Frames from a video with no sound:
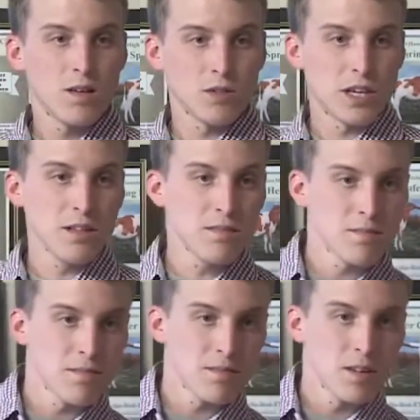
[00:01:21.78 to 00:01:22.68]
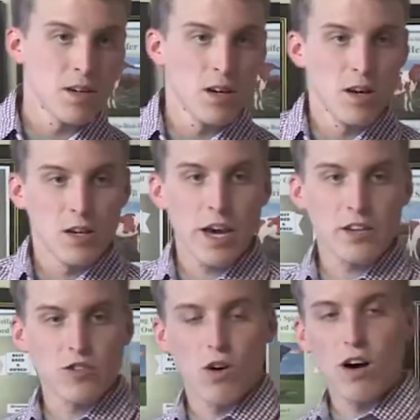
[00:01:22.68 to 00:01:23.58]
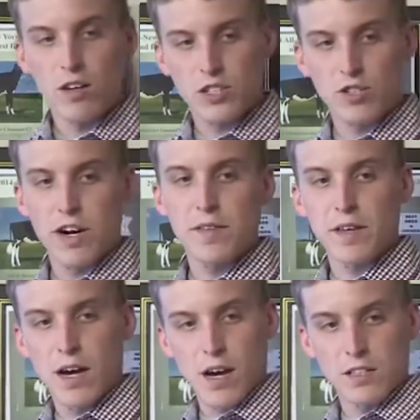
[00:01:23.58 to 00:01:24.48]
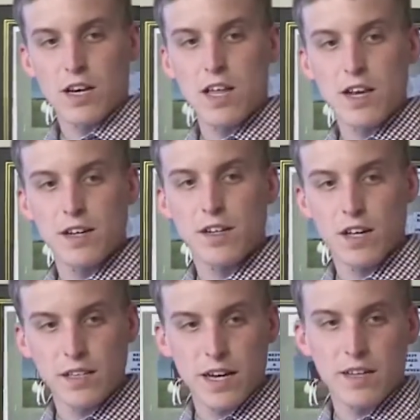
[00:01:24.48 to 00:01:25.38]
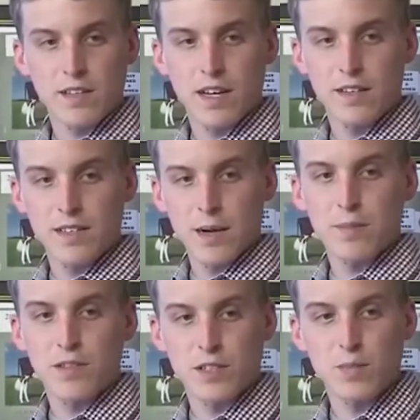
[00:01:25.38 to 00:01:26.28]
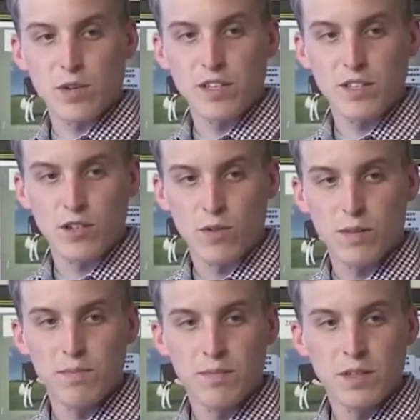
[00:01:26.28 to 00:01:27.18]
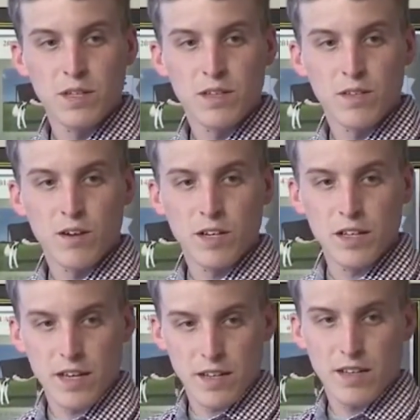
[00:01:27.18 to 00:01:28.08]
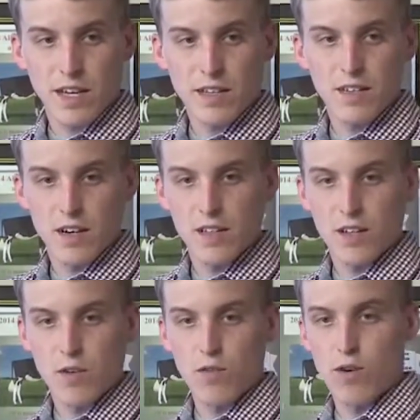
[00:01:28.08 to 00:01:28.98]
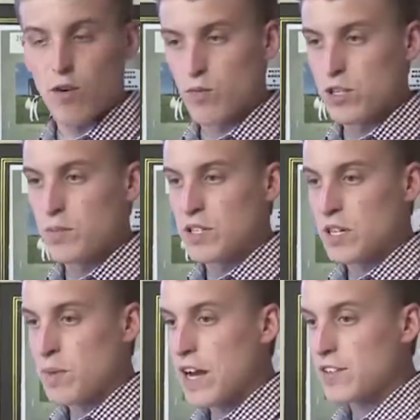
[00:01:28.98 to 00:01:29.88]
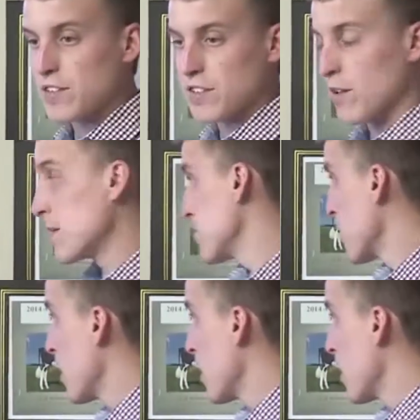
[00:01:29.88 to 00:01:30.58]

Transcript: What's that? Yeah. So strength. I tie that into like that depth and spring to their rib, right? That overall rib and capacity, right?